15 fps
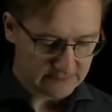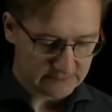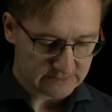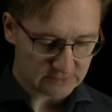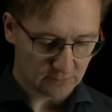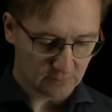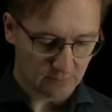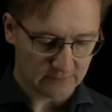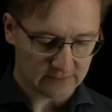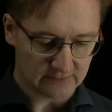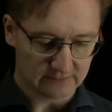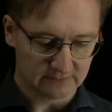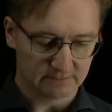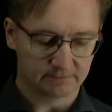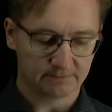So we
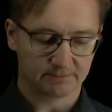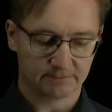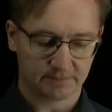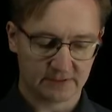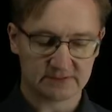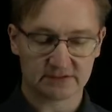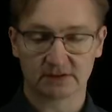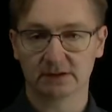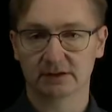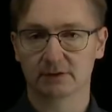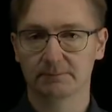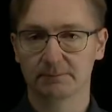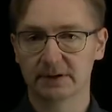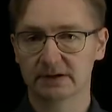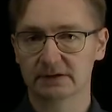can basically
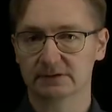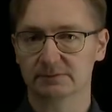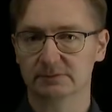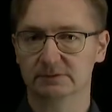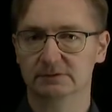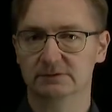compare it